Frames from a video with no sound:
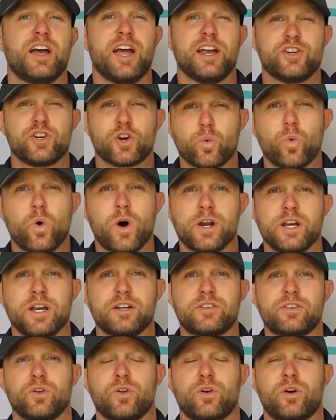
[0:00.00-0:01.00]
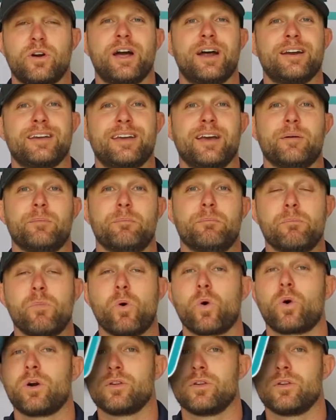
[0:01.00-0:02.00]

and you're wanting to learn how to get more